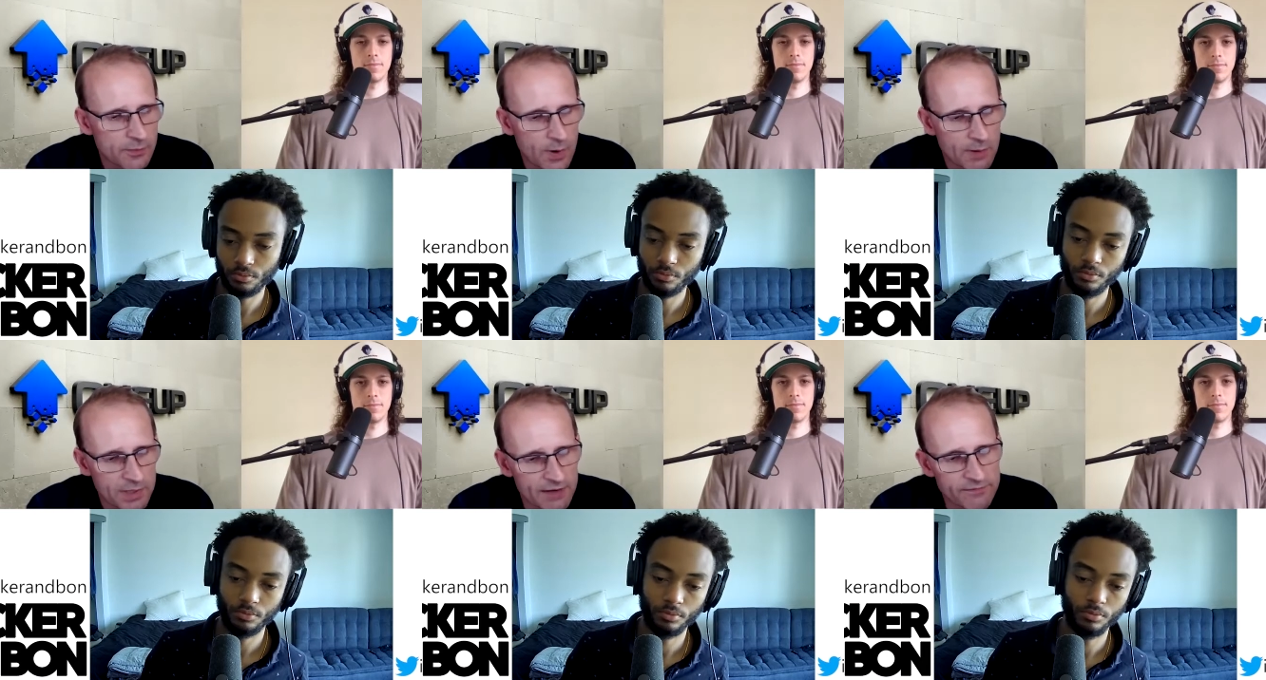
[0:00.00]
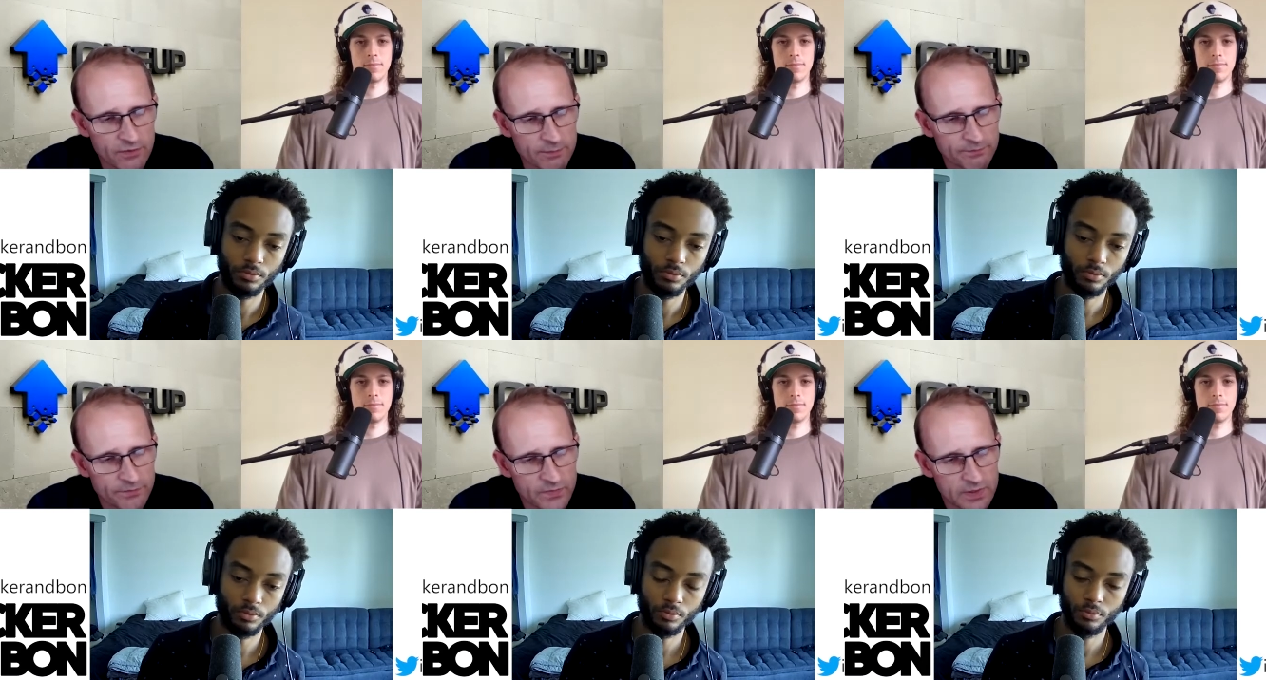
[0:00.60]
Speaker 1: on one platform
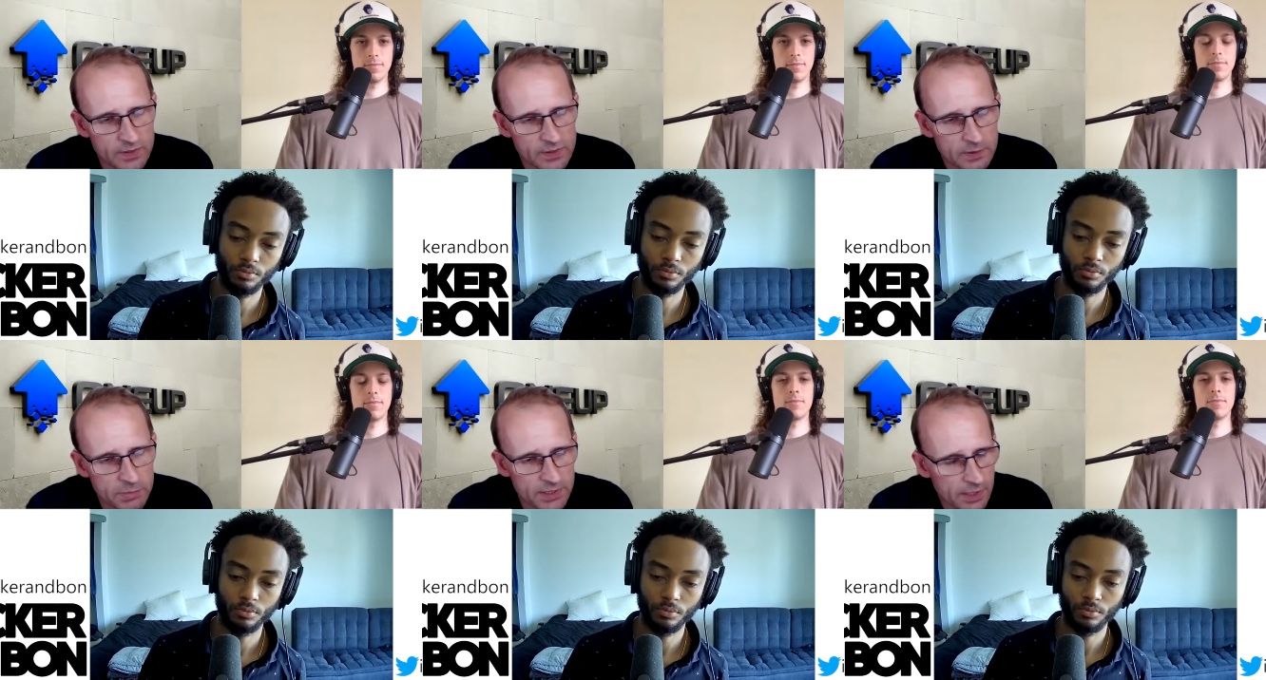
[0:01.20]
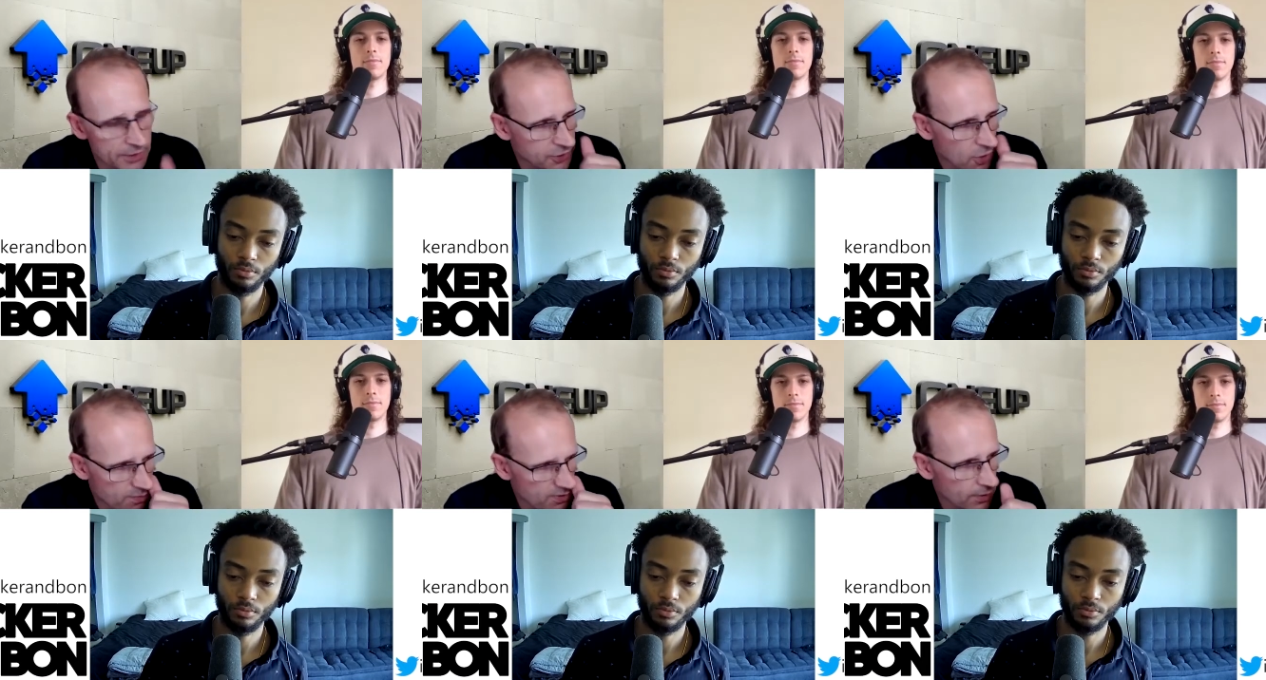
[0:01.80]
but large
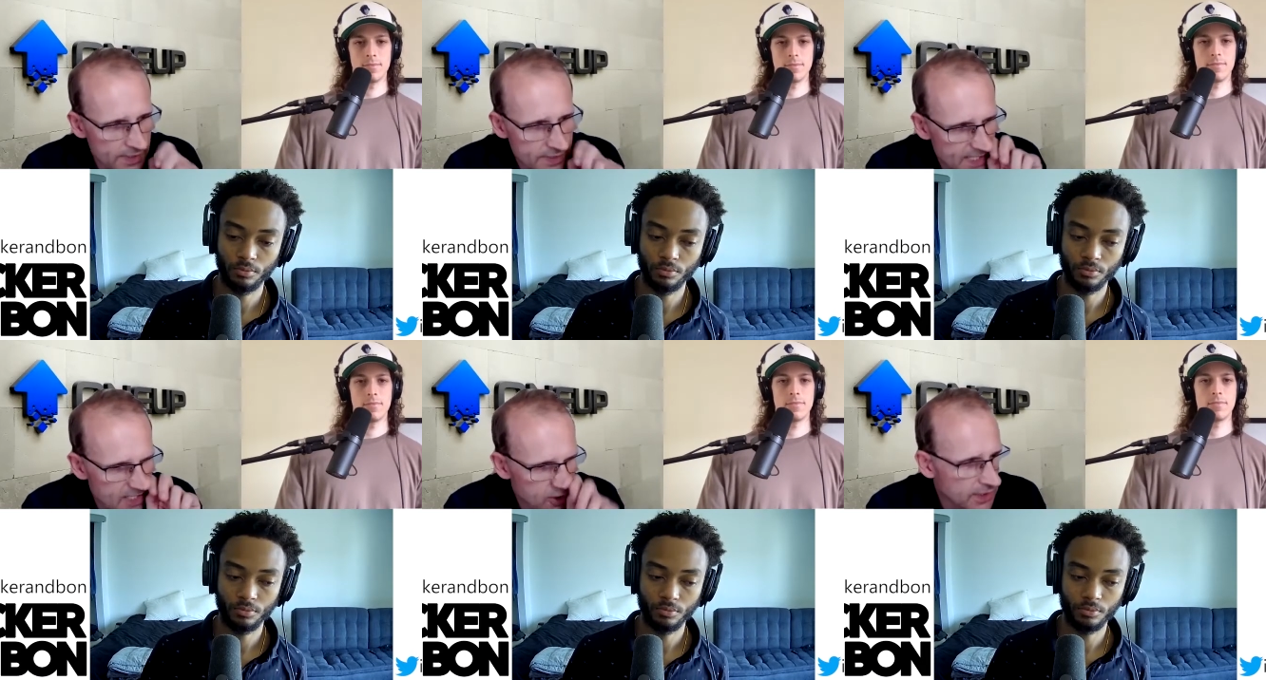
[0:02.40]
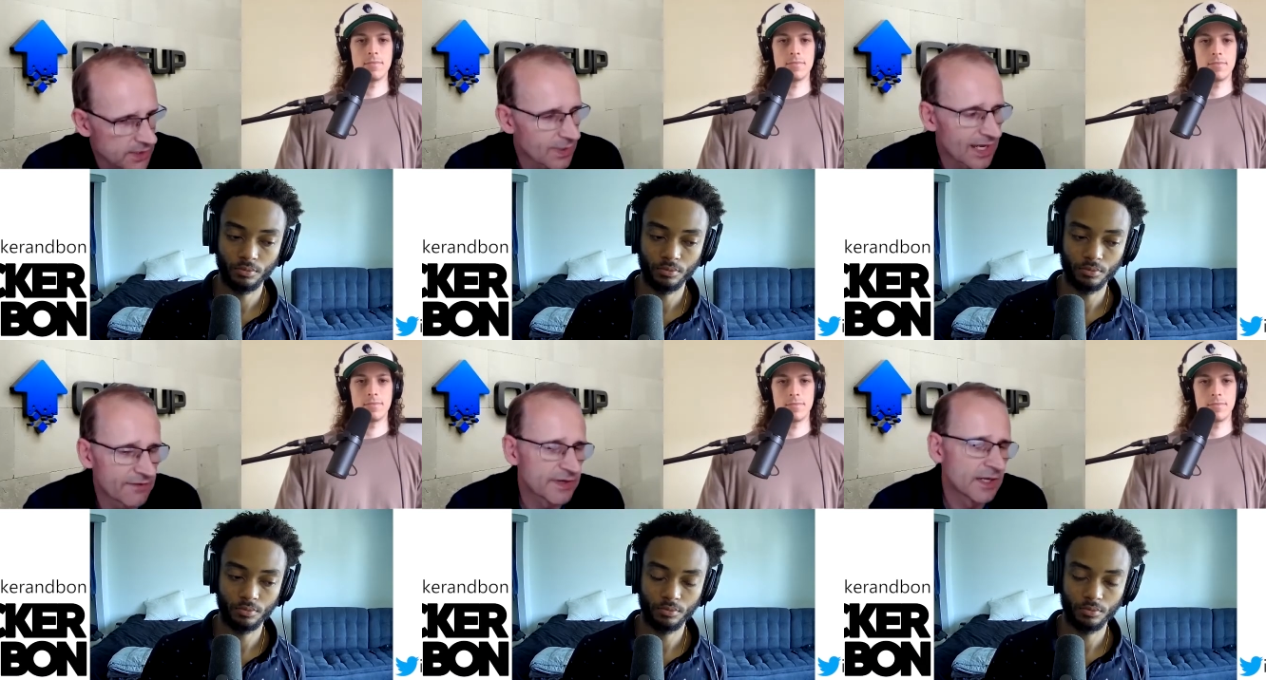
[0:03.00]
corporate organizations will
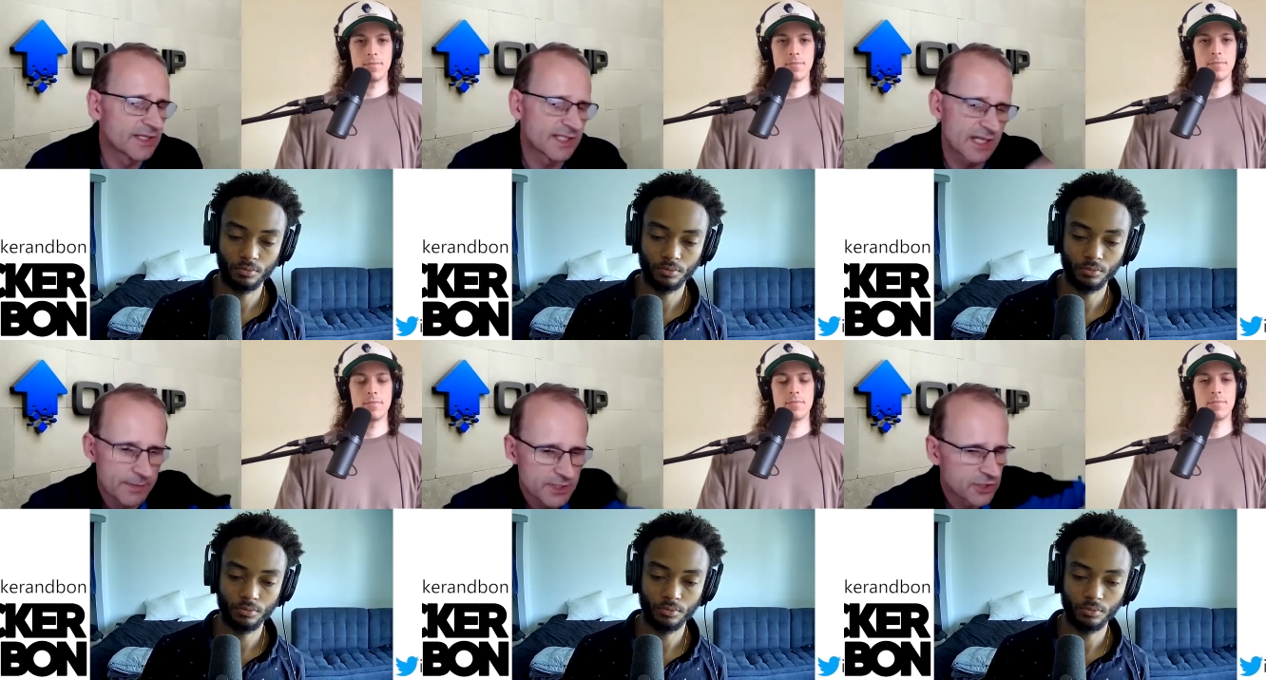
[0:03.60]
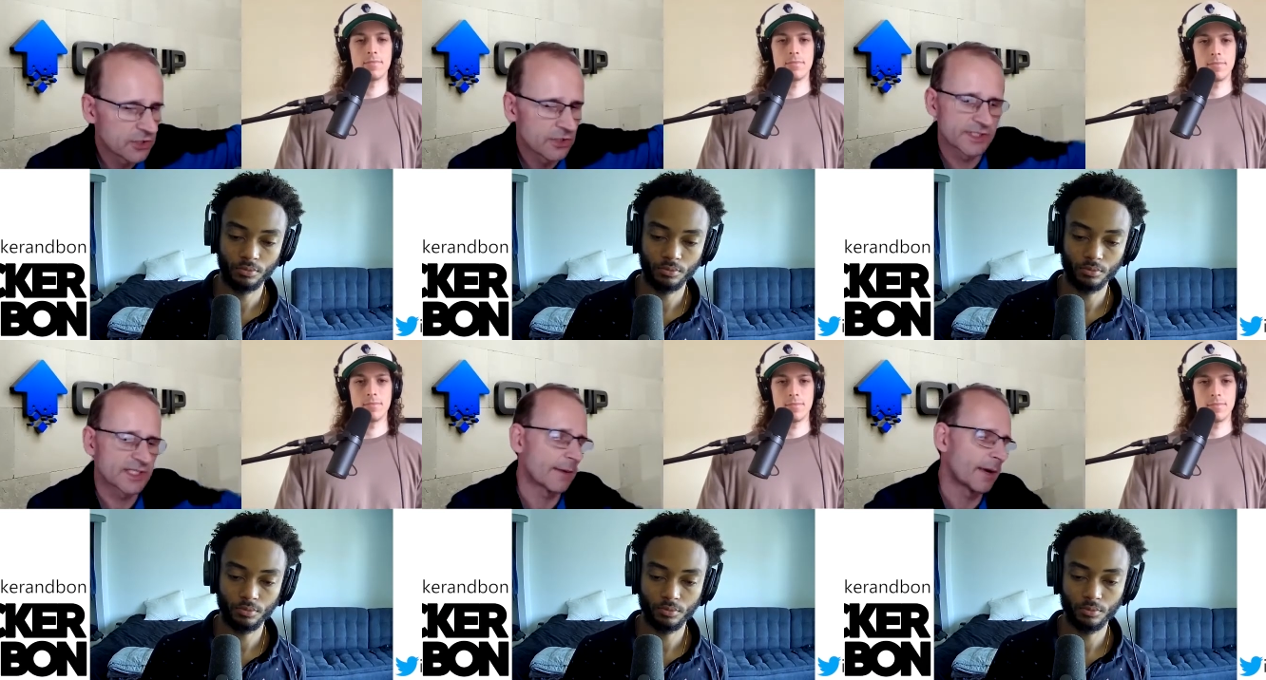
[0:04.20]
have some azure
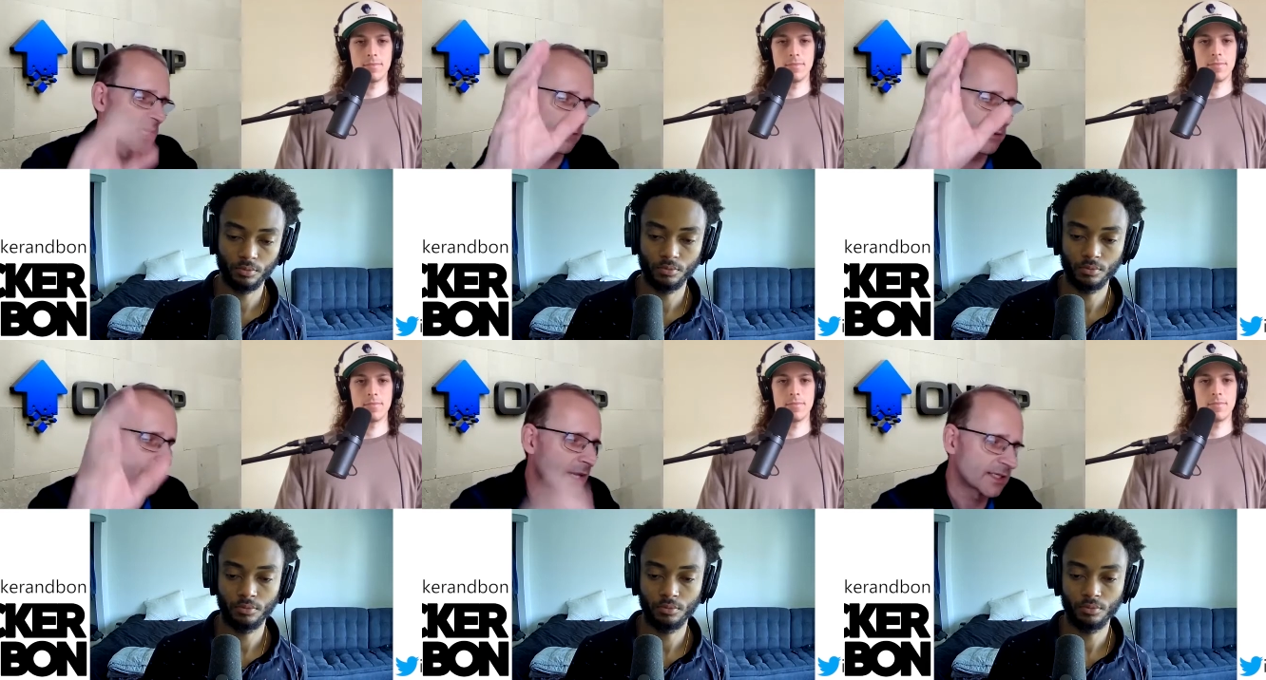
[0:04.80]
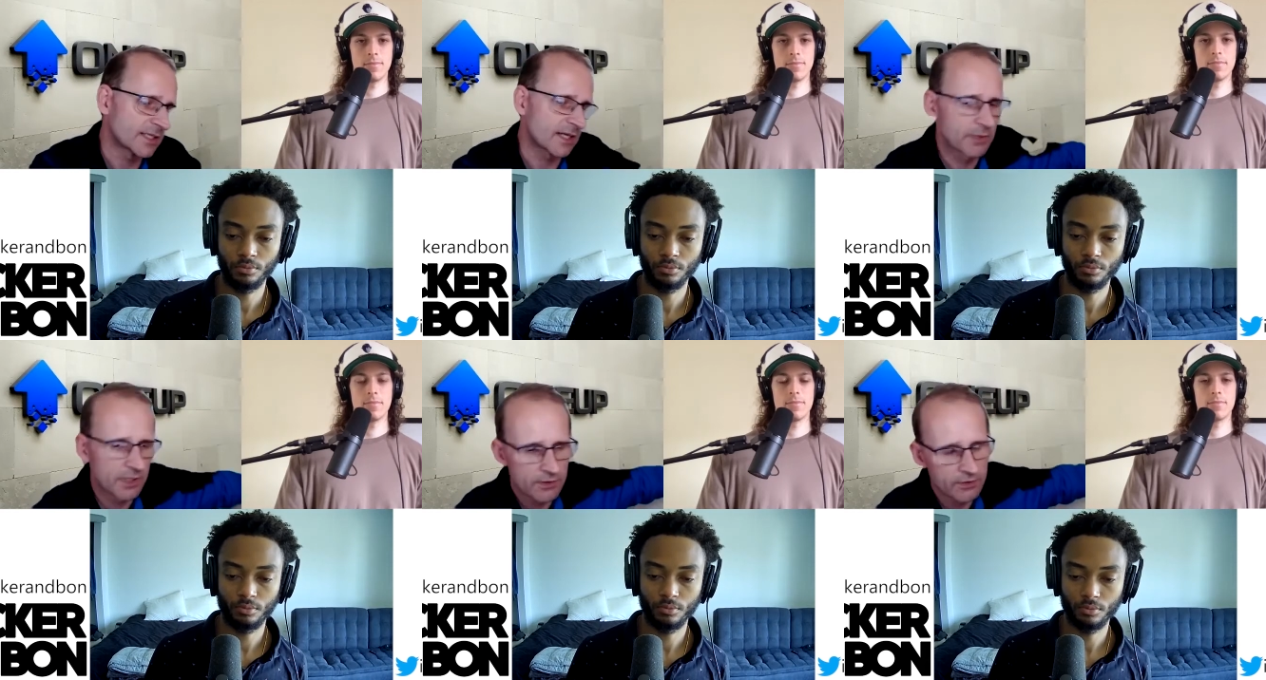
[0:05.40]
some aws some
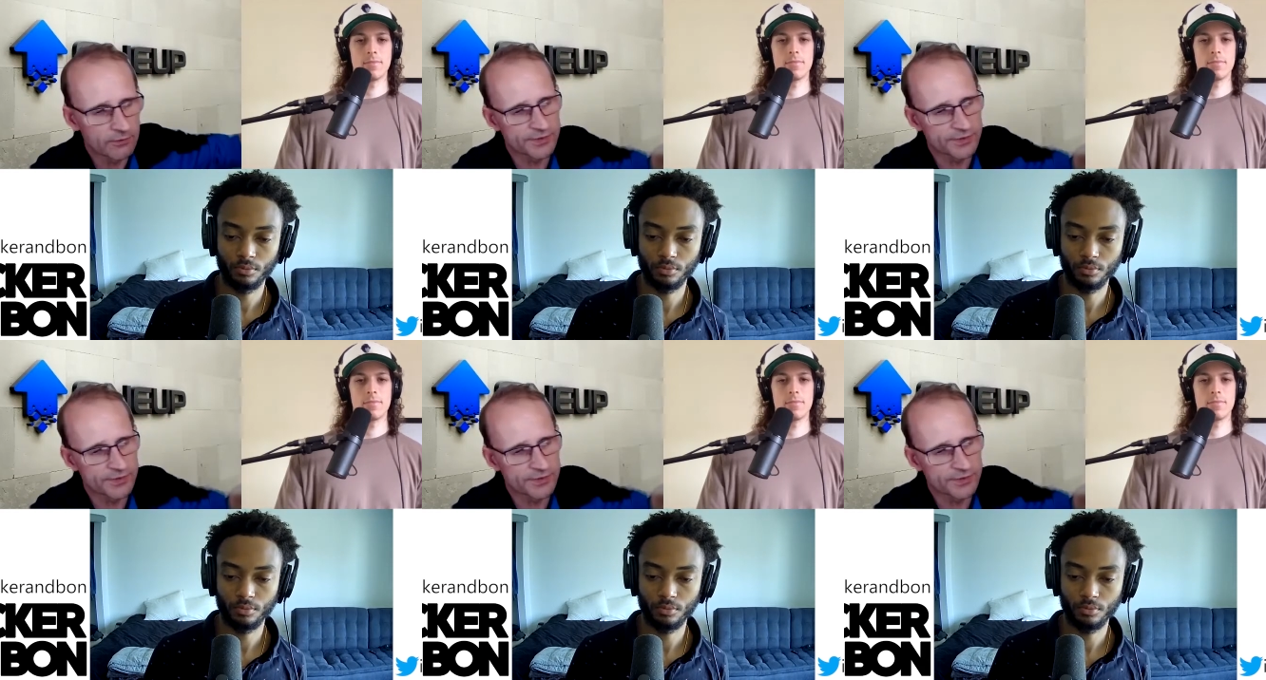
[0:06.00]
google